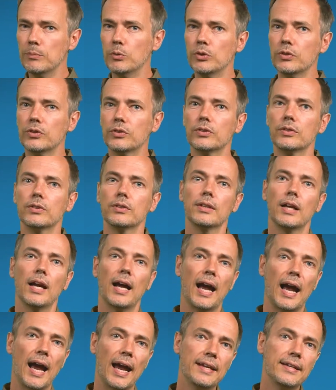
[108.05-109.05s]
We take
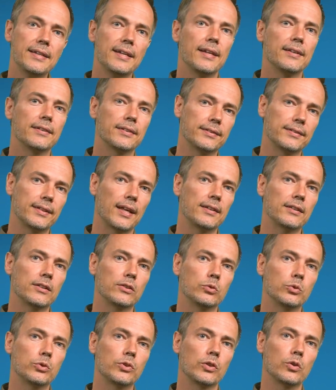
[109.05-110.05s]
one of the more interesting
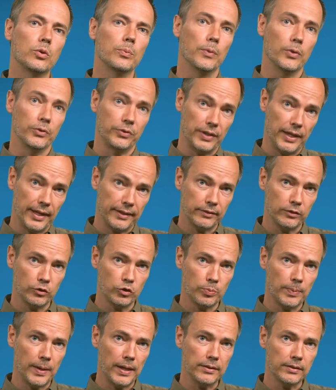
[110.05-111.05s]
user groups from the
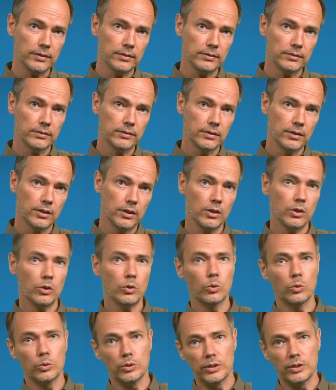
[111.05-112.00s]
first column and put